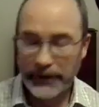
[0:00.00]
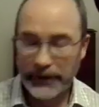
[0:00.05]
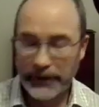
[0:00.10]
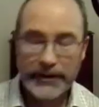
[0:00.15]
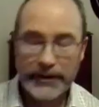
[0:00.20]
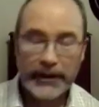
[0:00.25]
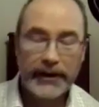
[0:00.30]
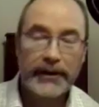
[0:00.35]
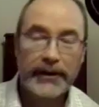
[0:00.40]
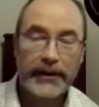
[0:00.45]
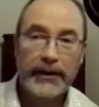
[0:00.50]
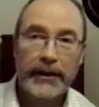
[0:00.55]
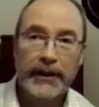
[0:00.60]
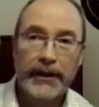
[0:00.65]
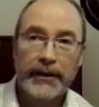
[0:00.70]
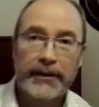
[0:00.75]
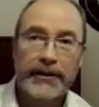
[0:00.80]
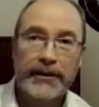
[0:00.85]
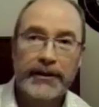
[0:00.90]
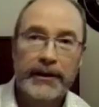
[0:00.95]
Thanks, Tate.
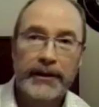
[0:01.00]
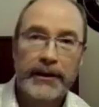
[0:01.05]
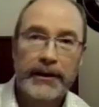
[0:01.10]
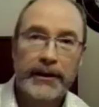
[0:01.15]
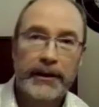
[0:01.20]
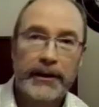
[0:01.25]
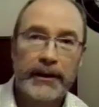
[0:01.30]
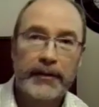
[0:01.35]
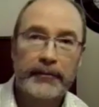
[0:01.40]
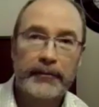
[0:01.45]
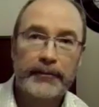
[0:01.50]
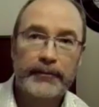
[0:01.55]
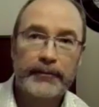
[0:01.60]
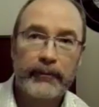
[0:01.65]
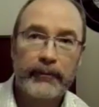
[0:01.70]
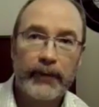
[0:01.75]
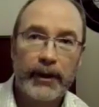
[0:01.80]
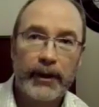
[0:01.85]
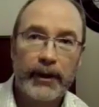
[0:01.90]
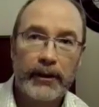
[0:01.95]
Yes,
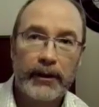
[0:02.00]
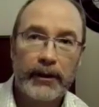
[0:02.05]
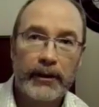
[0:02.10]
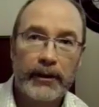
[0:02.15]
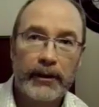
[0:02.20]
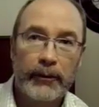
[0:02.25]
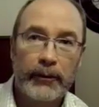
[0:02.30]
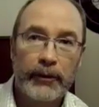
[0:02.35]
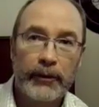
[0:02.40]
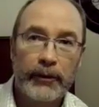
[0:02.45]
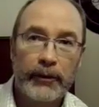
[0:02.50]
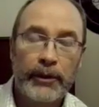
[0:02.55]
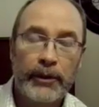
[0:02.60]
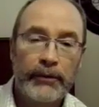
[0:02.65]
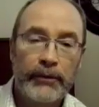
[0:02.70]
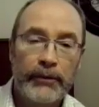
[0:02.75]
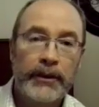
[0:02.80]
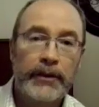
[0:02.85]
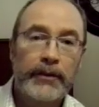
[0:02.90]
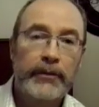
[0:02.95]
we
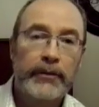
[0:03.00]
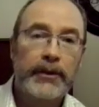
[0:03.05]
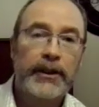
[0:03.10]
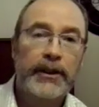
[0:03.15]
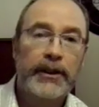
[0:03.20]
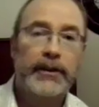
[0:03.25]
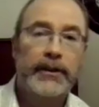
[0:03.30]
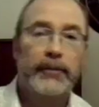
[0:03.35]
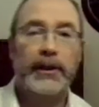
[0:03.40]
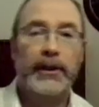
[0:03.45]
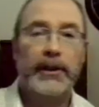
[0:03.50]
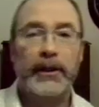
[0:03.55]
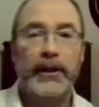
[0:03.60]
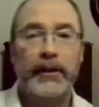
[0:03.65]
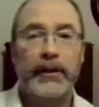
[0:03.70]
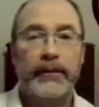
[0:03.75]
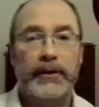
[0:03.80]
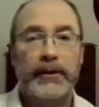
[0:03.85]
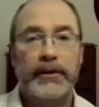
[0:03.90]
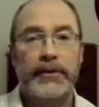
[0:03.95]
really do need to make
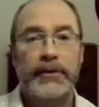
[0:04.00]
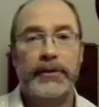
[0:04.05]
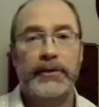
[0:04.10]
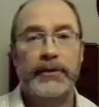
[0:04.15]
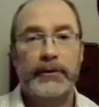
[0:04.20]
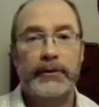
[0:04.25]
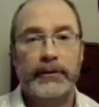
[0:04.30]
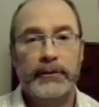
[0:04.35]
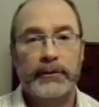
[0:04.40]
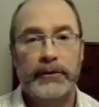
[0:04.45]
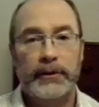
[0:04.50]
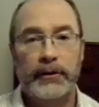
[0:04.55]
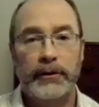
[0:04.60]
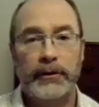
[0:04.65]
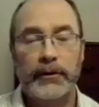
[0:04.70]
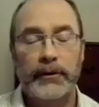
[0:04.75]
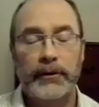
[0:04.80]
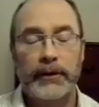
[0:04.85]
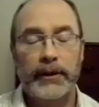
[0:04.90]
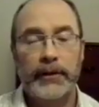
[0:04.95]
efforts to
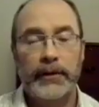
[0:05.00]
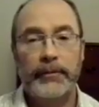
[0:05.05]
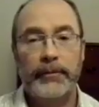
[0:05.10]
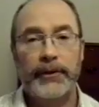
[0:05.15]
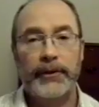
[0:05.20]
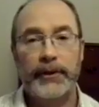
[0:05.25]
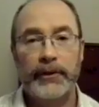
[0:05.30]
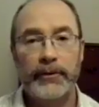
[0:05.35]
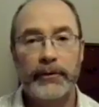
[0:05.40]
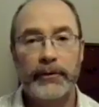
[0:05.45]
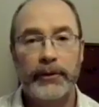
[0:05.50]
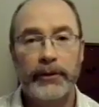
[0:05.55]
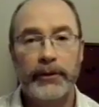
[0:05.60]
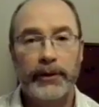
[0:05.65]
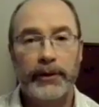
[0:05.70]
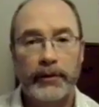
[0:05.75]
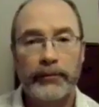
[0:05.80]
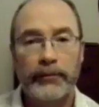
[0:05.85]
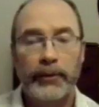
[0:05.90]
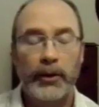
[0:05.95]
develop the youth
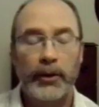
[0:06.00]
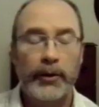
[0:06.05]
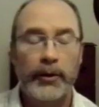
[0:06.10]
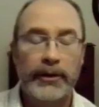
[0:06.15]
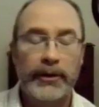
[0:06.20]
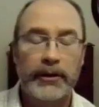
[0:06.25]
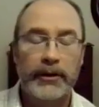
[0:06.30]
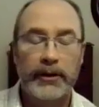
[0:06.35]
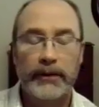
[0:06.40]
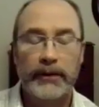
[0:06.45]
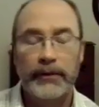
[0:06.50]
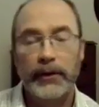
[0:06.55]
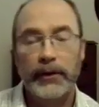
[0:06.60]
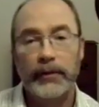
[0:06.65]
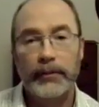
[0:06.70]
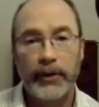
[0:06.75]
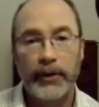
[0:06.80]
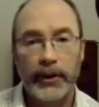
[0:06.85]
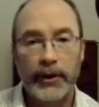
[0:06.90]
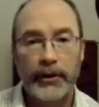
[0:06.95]
component of
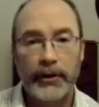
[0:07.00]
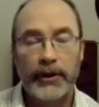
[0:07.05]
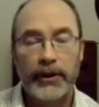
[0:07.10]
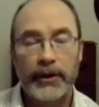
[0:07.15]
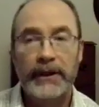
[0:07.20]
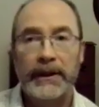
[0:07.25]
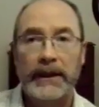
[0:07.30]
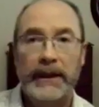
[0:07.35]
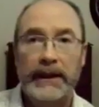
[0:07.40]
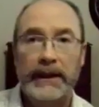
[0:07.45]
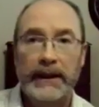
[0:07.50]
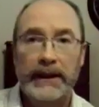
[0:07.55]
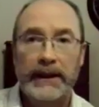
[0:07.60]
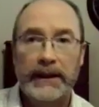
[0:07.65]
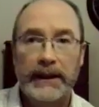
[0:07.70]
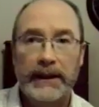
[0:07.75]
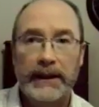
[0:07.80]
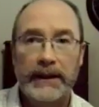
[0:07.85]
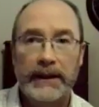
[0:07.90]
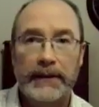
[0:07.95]
our party.
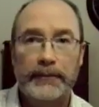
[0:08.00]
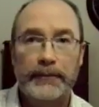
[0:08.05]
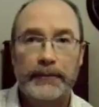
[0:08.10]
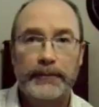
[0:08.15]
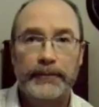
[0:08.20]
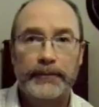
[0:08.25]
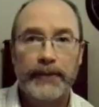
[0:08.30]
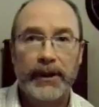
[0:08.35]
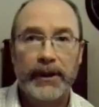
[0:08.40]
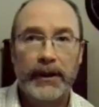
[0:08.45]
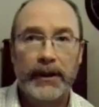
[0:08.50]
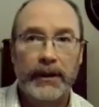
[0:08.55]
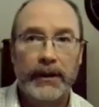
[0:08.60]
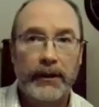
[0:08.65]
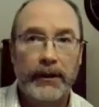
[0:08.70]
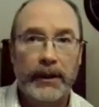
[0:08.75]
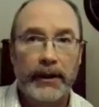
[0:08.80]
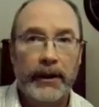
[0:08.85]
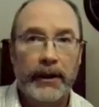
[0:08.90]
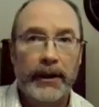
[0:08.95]

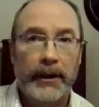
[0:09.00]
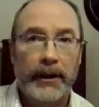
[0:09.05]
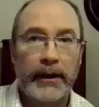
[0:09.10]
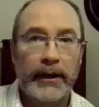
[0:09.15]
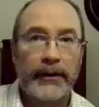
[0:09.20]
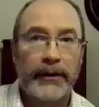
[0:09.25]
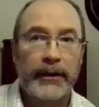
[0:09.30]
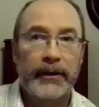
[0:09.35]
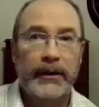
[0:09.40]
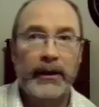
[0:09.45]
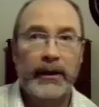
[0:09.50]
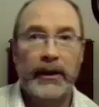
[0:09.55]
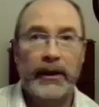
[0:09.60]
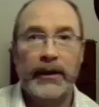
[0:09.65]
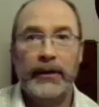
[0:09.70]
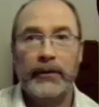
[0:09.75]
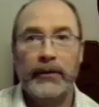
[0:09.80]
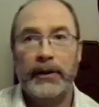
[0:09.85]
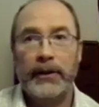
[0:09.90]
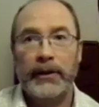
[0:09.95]
I think
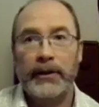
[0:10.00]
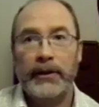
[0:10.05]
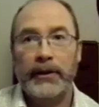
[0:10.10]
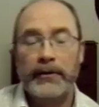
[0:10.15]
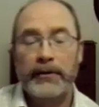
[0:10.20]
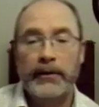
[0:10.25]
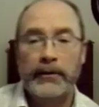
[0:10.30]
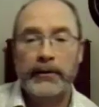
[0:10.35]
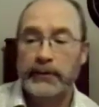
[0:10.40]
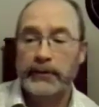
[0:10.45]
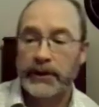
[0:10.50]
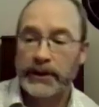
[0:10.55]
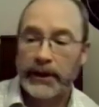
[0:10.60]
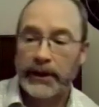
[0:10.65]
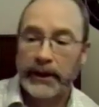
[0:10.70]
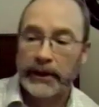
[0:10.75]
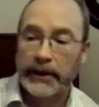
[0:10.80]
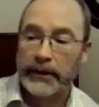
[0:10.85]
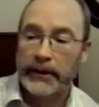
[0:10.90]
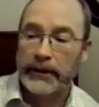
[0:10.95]
I don't know
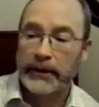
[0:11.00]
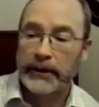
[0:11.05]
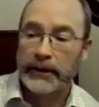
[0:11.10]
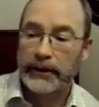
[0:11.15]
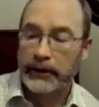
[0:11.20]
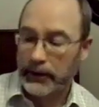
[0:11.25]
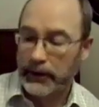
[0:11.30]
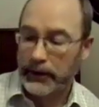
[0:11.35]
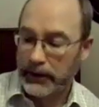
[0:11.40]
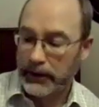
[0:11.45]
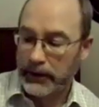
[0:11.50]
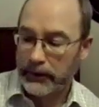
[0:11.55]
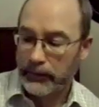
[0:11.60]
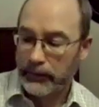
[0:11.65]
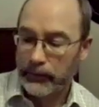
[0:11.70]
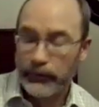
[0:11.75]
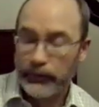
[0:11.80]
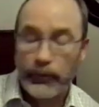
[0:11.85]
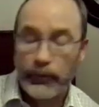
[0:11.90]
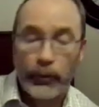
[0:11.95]
exactly
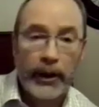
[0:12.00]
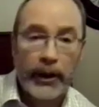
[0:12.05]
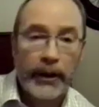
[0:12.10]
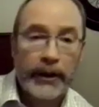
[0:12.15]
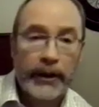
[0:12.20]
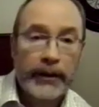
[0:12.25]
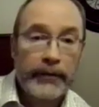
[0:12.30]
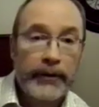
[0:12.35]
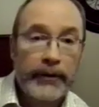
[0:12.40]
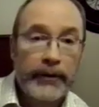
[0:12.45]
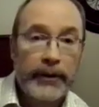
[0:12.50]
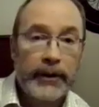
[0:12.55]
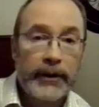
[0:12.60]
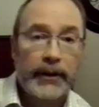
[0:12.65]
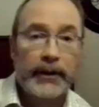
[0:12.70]
why